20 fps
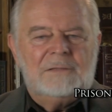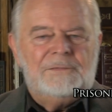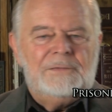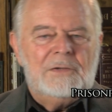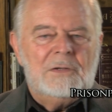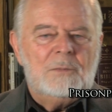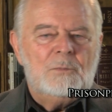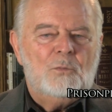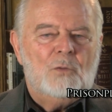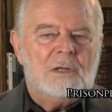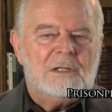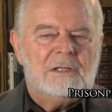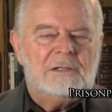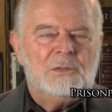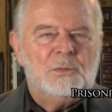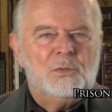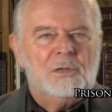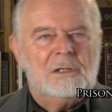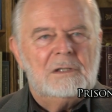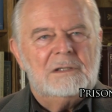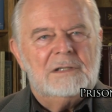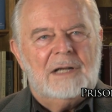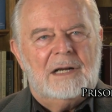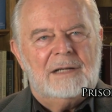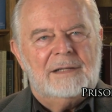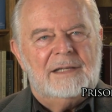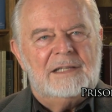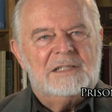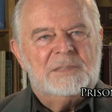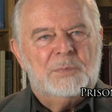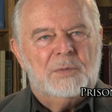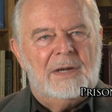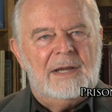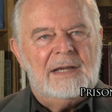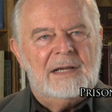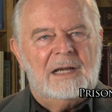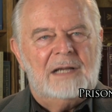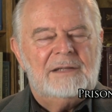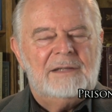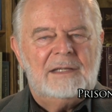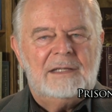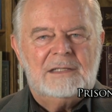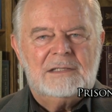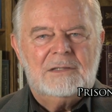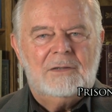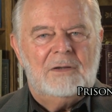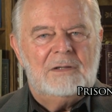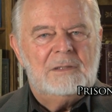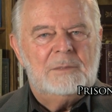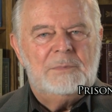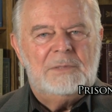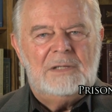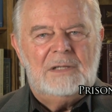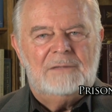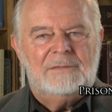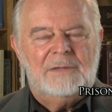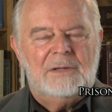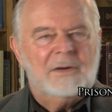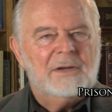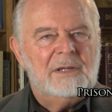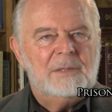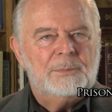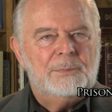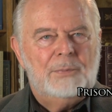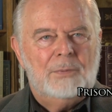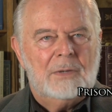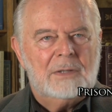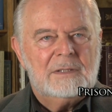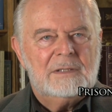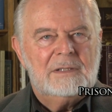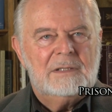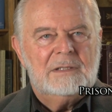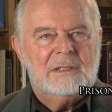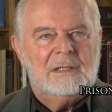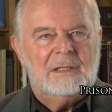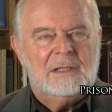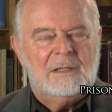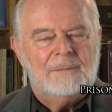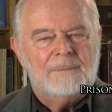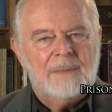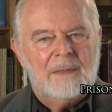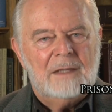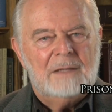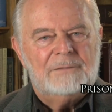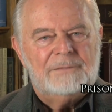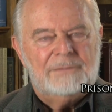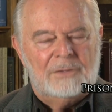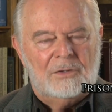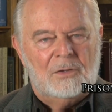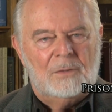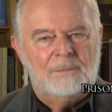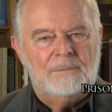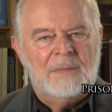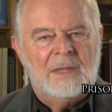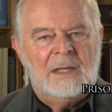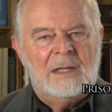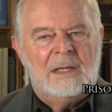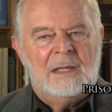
film, What in the World Are They Spraying?, I think is going to be a very important film,